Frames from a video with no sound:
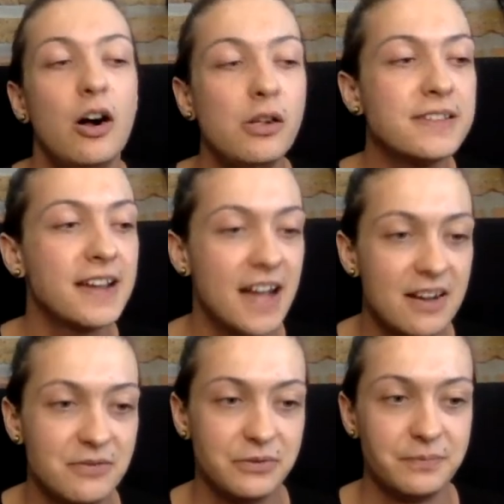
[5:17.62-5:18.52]
All they
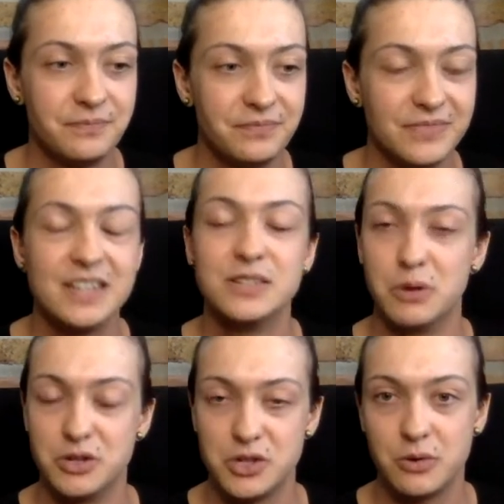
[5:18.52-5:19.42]
have
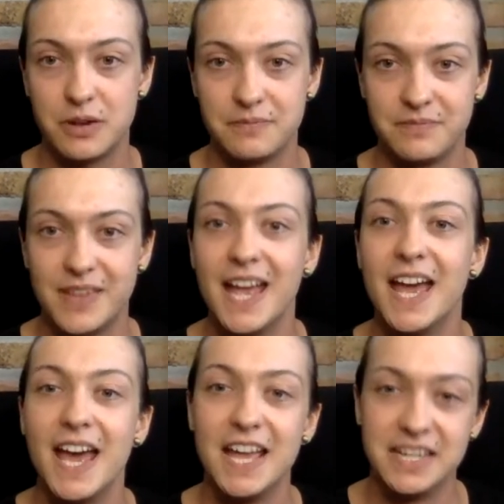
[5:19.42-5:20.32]
is one joke.
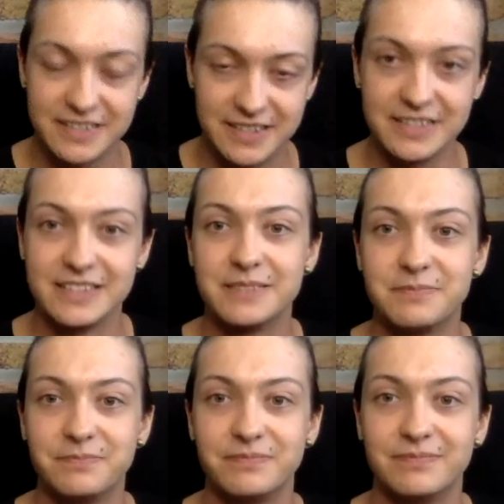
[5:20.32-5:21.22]
And it's this.